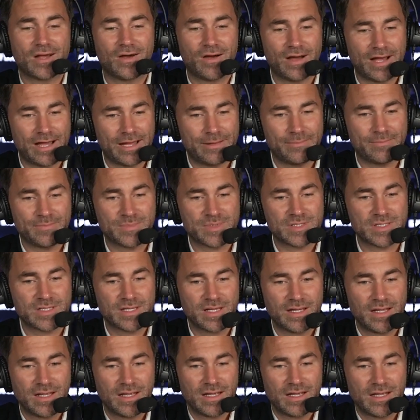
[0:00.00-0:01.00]
Times,
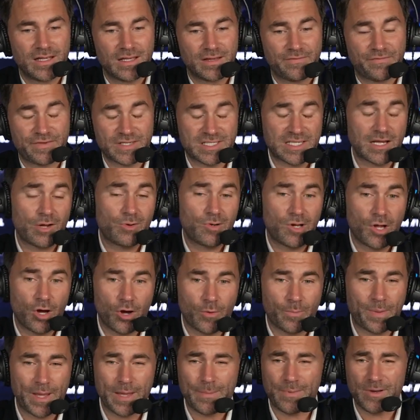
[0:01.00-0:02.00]
for so
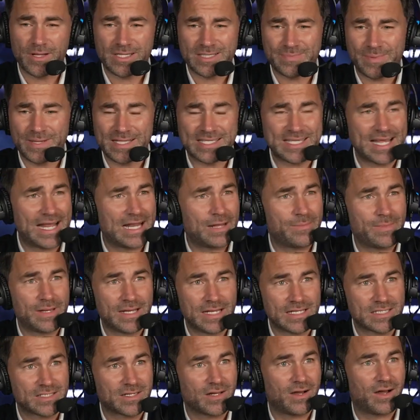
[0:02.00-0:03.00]
long, people have been telling me
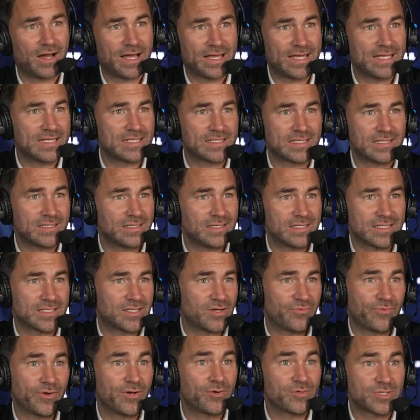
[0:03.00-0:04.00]
this guy is
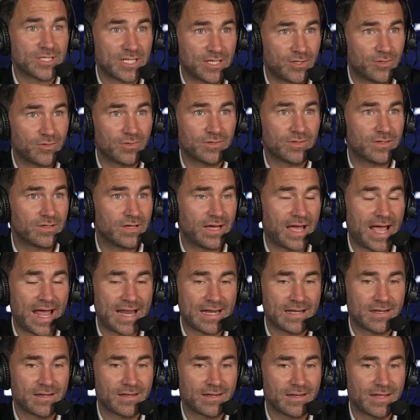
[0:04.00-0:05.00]
the real deal.
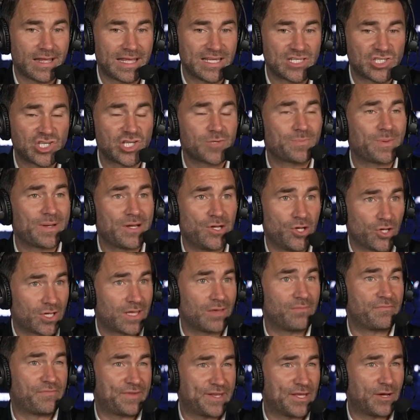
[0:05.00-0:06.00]
And he's just been
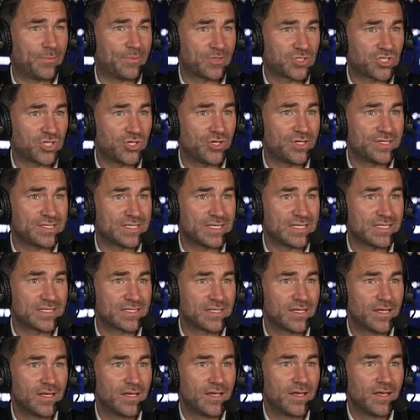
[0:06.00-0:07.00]
looking for the
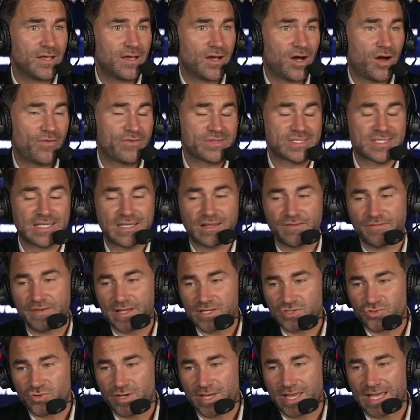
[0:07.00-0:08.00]
opportunities. Obviously, the
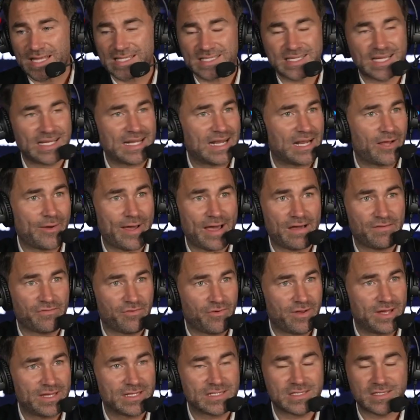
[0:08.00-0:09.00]
victory against Canelo
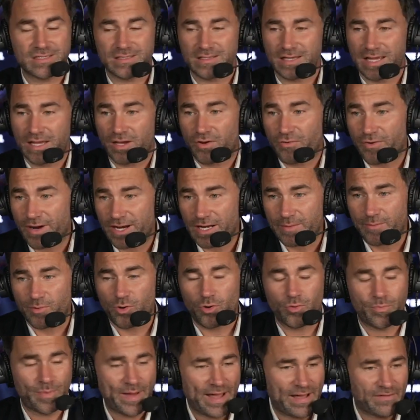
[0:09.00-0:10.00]
Alvarez,
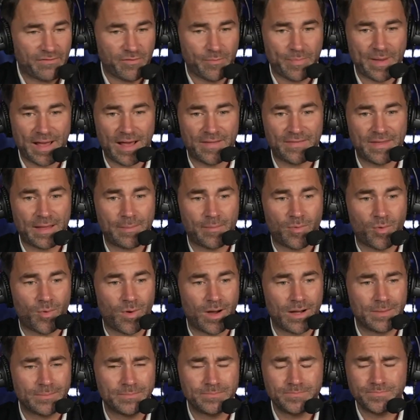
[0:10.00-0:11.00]
incredible, pound for pound, number
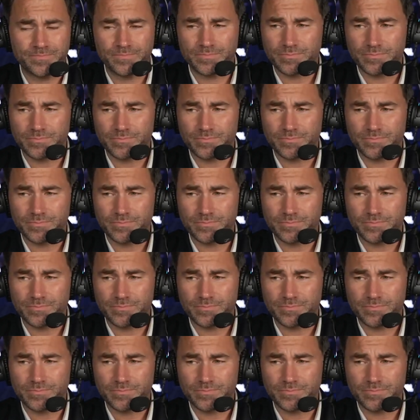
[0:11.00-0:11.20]
one.